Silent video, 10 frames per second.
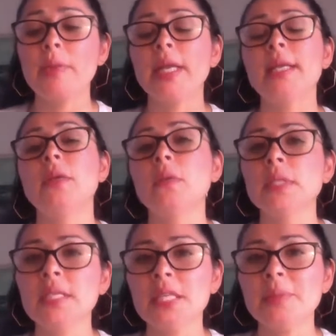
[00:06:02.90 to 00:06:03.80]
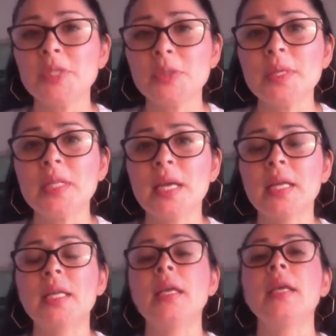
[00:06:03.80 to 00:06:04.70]
But I could only keep doing
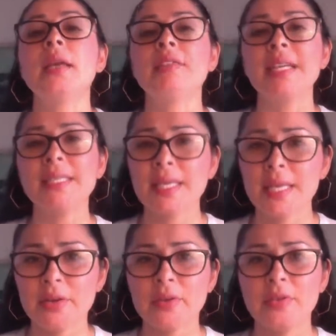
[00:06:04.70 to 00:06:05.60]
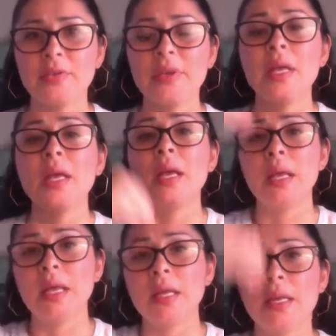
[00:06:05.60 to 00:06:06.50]
that if I take care of
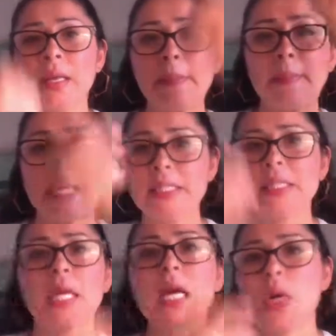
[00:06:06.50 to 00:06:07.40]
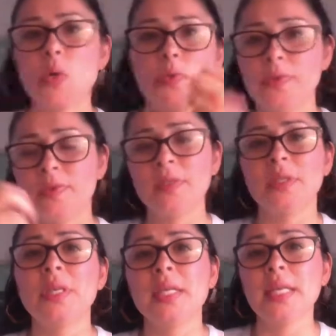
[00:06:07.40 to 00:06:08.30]

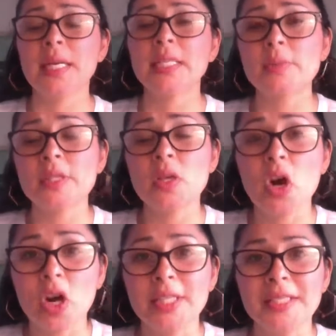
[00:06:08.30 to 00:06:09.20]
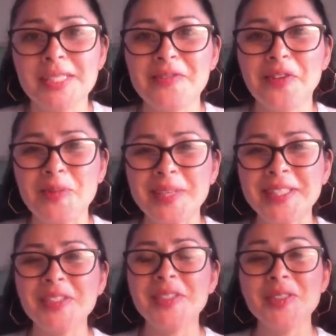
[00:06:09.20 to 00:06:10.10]
myself. And that has been the hardest thing for
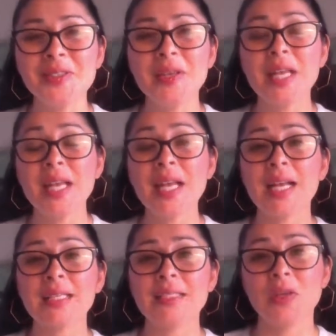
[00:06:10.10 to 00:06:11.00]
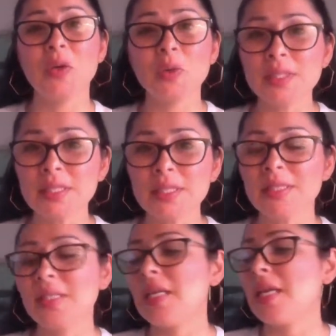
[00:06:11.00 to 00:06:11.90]
me to do as the
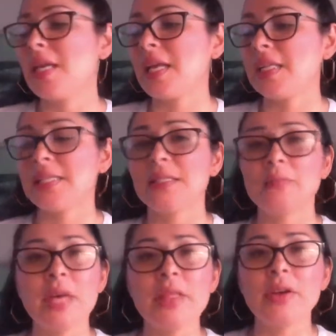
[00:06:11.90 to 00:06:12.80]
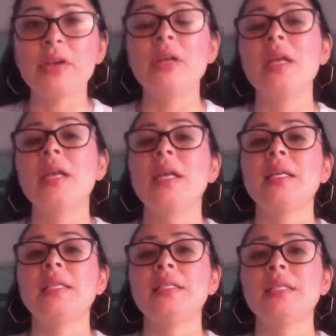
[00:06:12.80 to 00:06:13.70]
oldest and as a mother
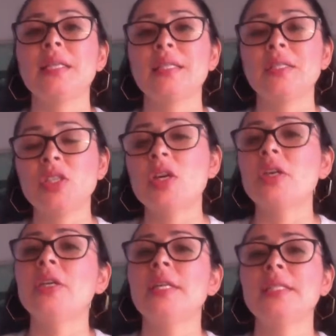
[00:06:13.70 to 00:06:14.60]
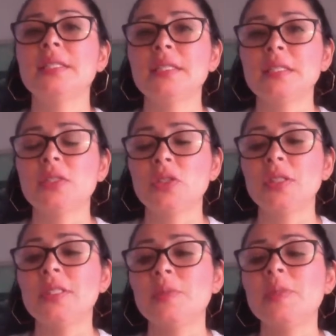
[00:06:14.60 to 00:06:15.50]
and as a daughter and as a sister.
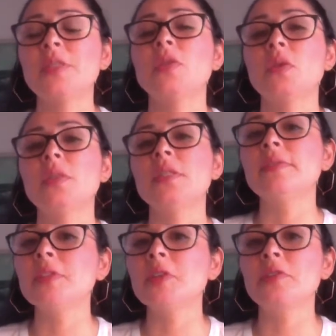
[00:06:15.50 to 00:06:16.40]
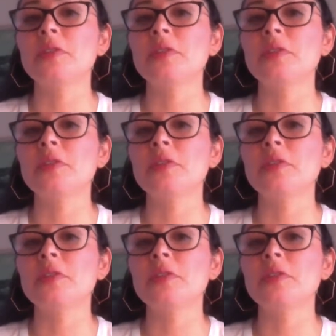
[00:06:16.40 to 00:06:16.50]
It's been so difficult